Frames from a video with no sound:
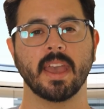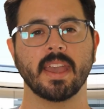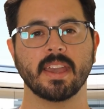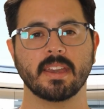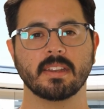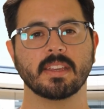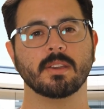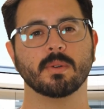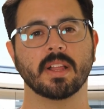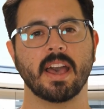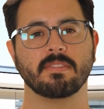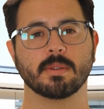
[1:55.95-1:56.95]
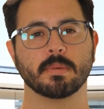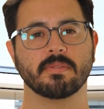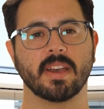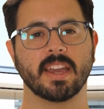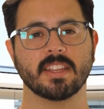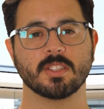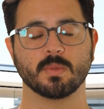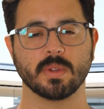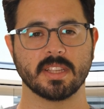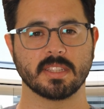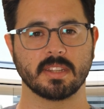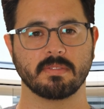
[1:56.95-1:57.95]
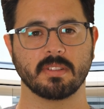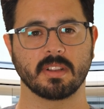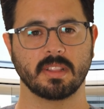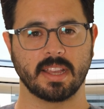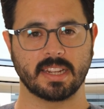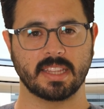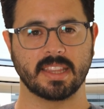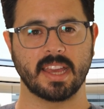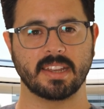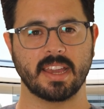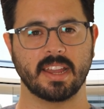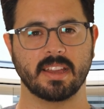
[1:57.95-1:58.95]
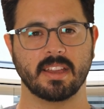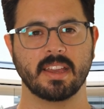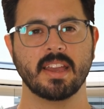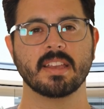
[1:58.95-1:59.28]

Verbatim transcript: And it will have to provide its reason for collecting that data,